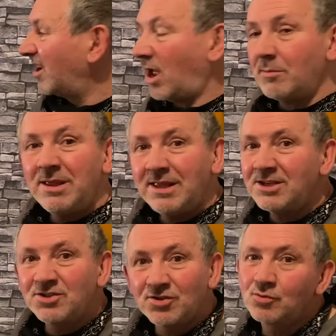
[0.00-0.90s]
i mean
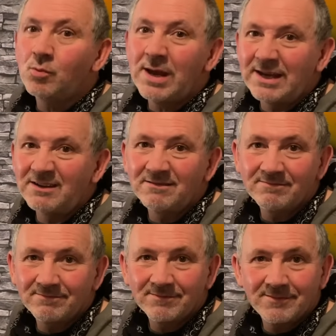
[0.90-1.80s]
these just win
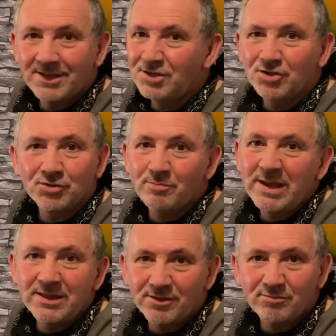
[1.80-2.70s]
these just
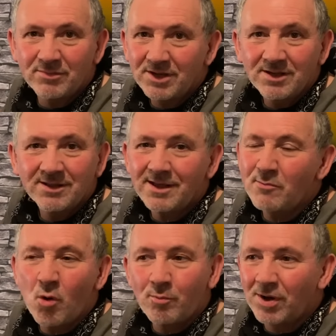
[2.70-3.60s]
beat them they're
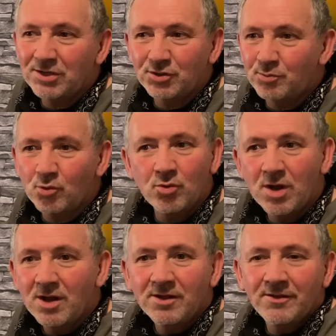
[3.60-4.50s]
more pleasurable
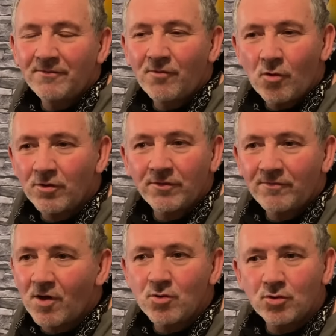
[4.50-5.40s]
the vo the
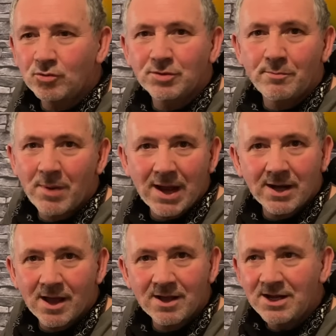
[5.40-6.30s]
vocals are
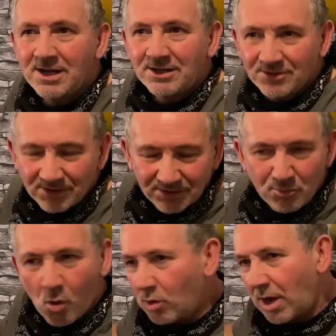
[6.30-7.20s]
better it's
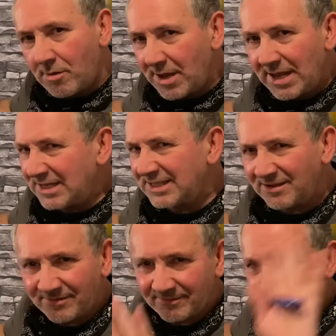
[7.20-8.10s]
more
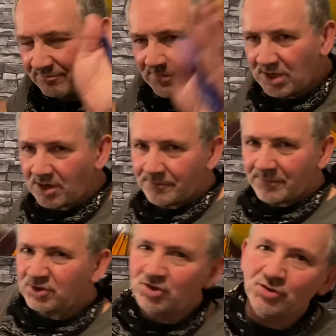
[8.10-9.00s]
cohesive you know
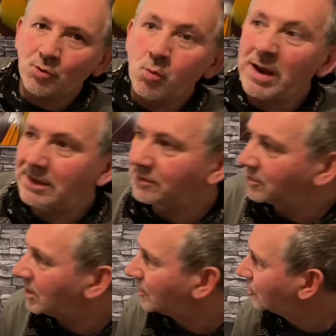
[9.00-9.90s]
it's just a win
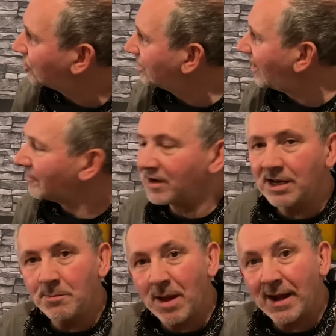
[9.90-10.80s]
you know just
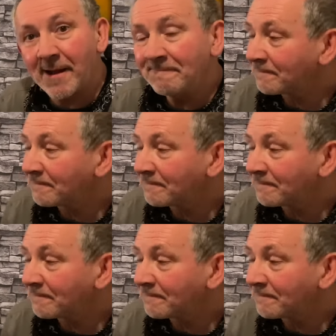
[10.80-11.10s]
definitely better